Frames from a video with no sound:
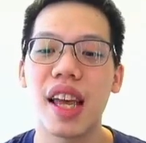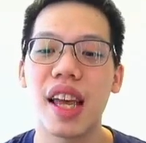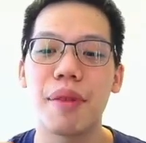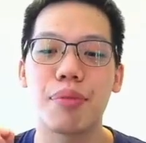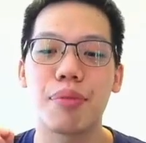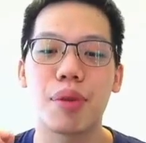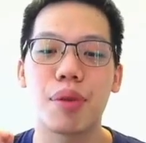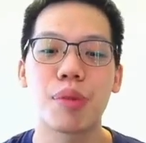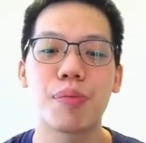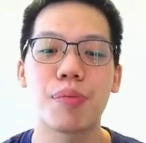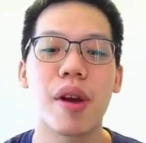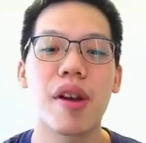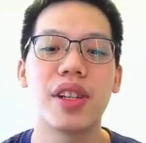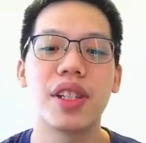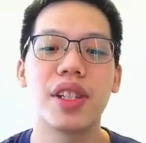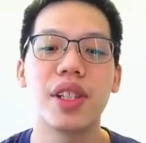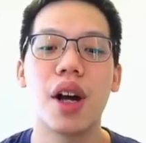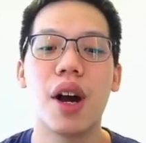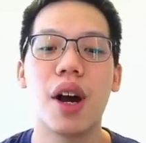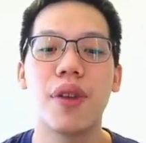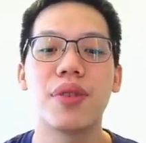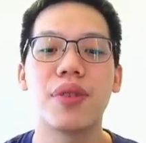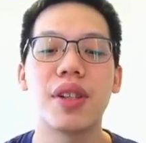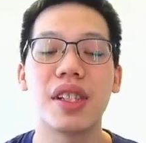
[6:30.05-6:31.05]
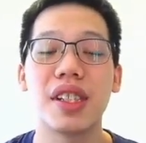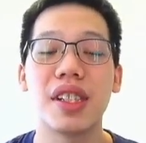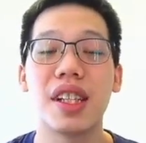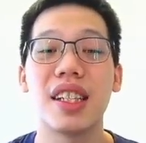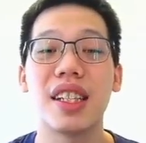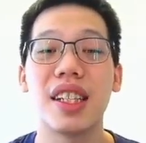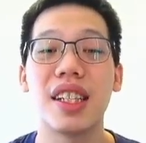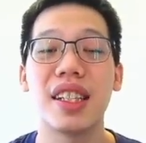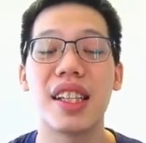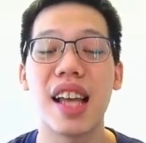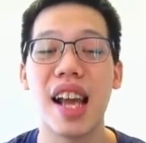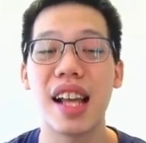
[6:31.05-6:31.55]
and prosperity of the
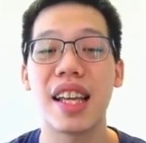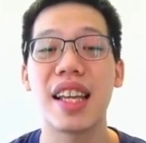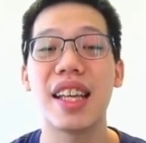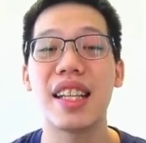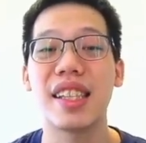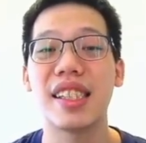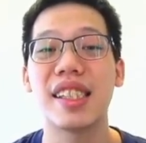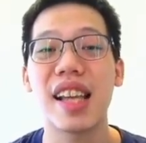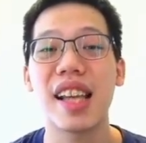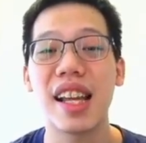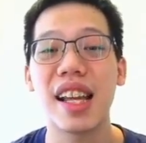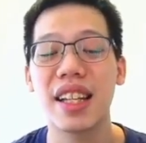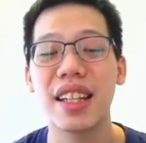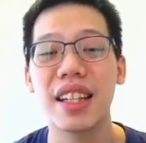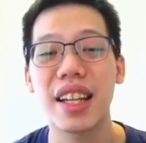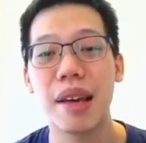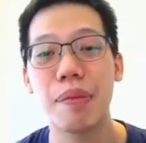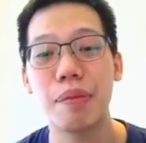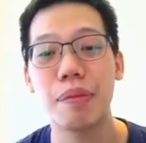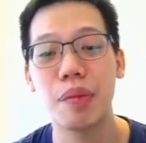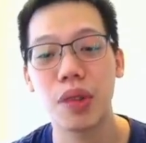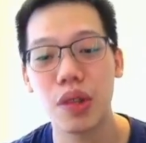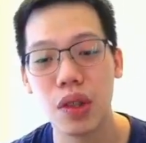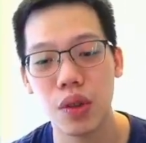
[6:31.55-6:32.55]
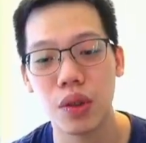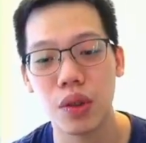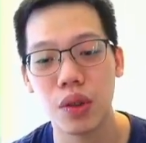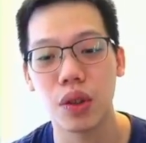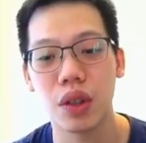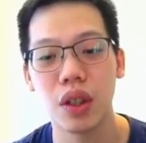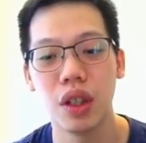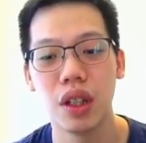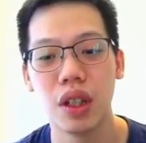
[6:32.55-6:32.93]
city that he sent them to.